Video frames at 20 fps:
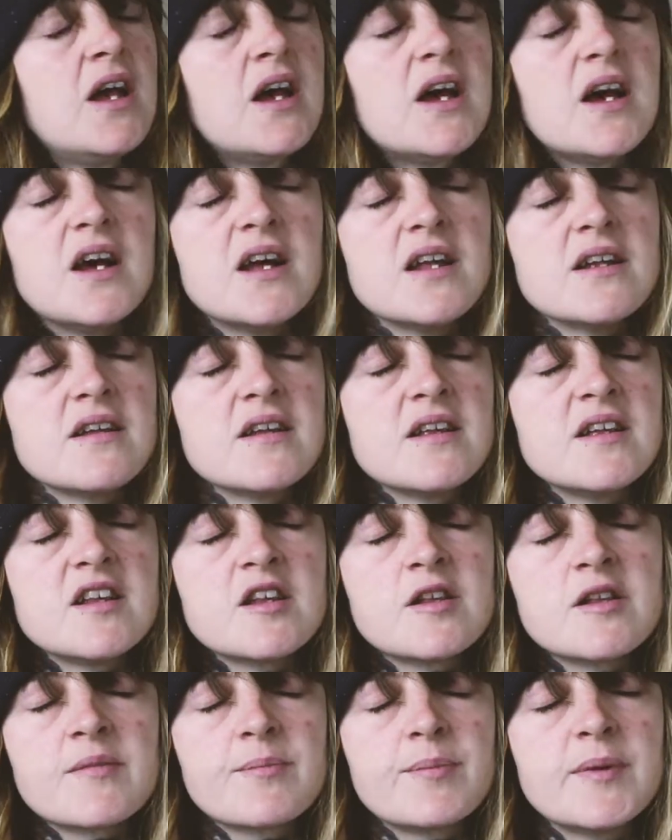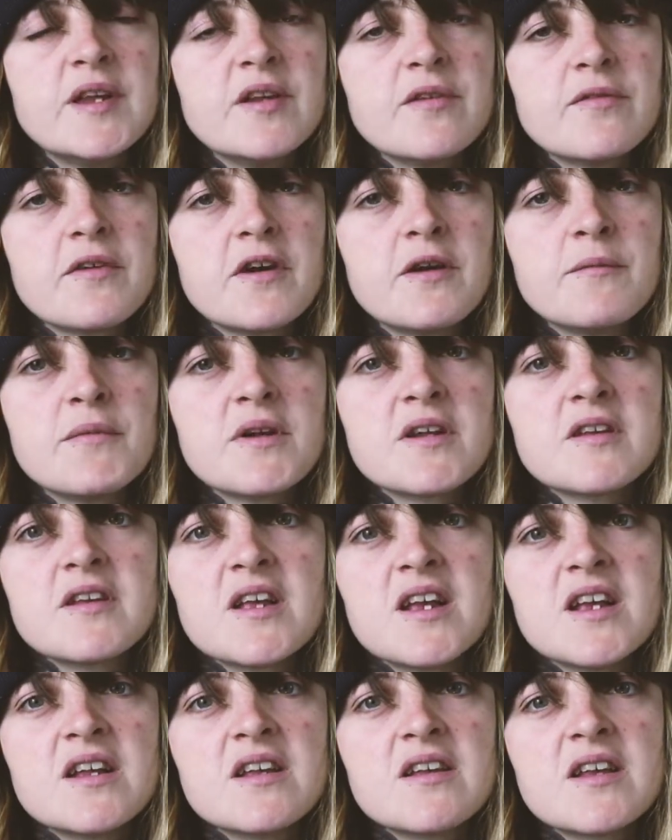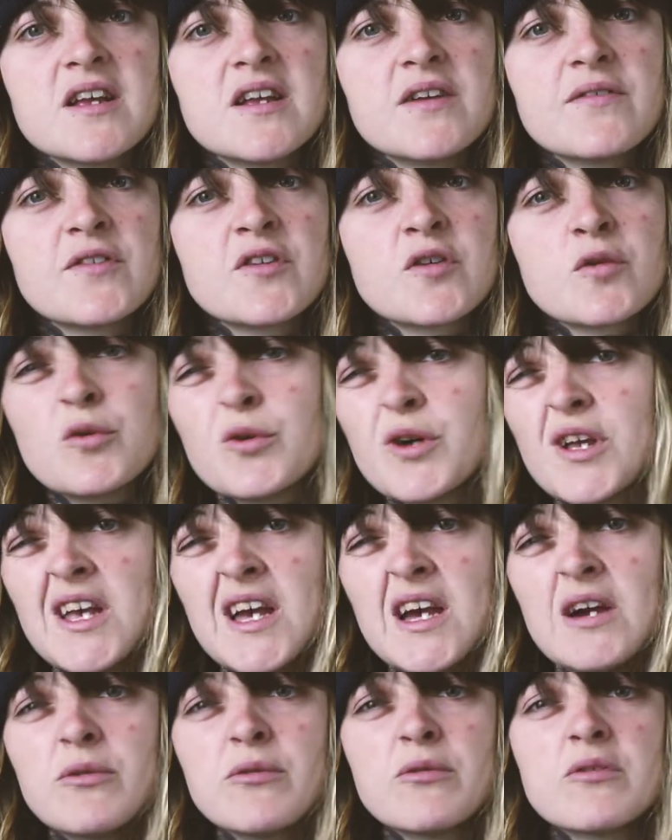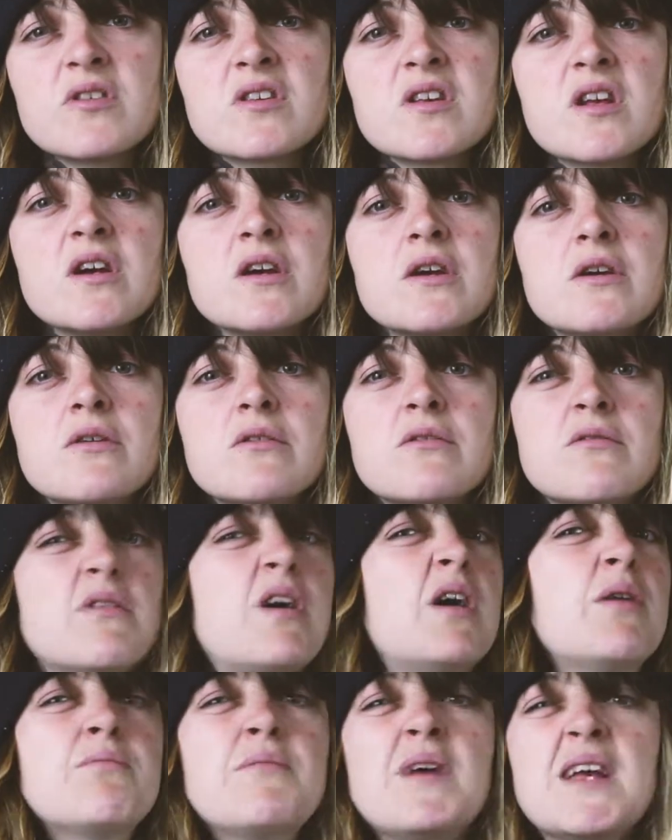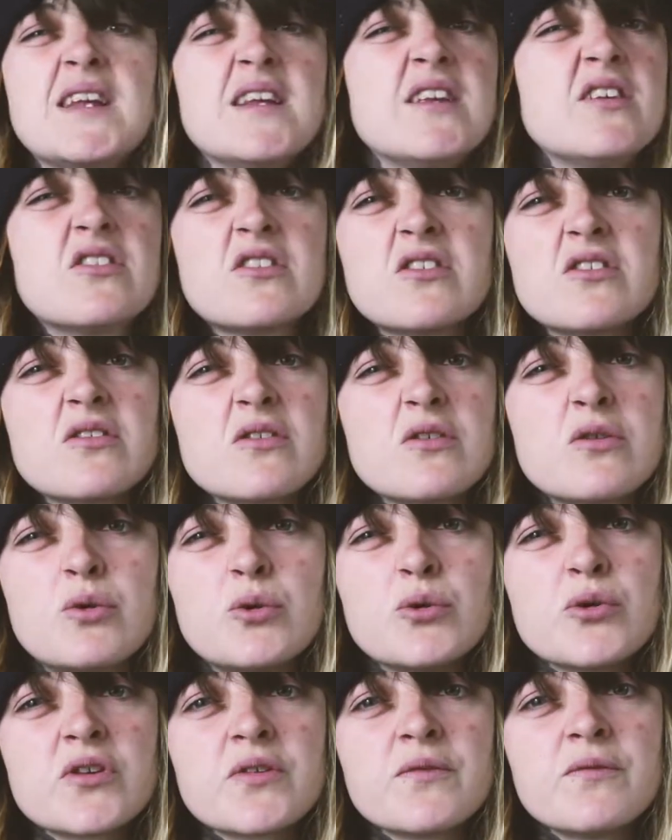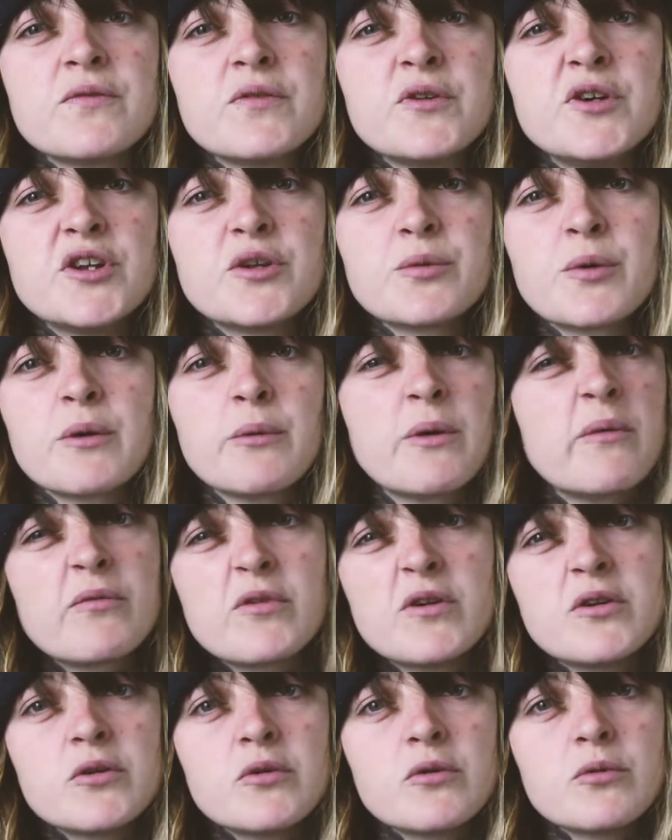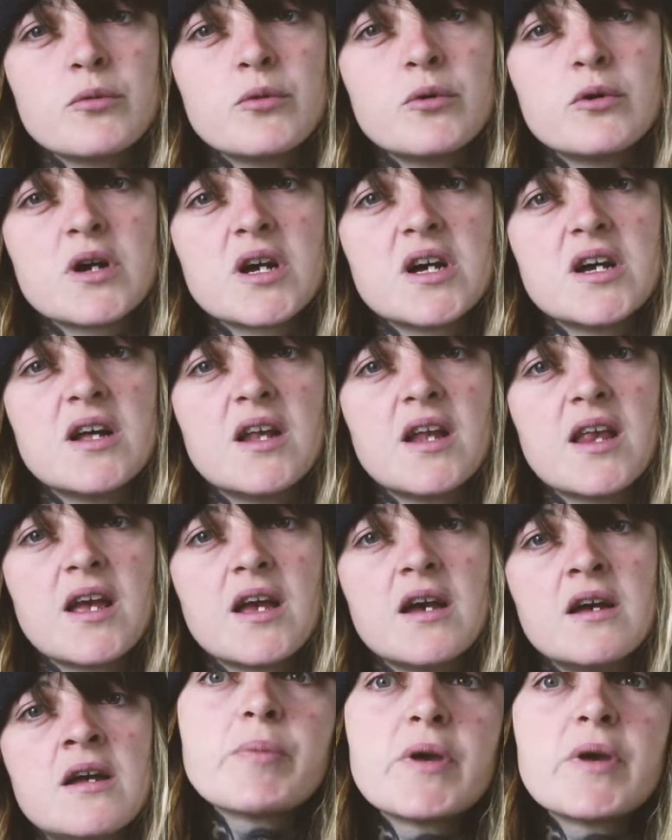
And it's been a very mundane day of sorting out, so I mainly just caught some footage when I went for a dog walk earlier.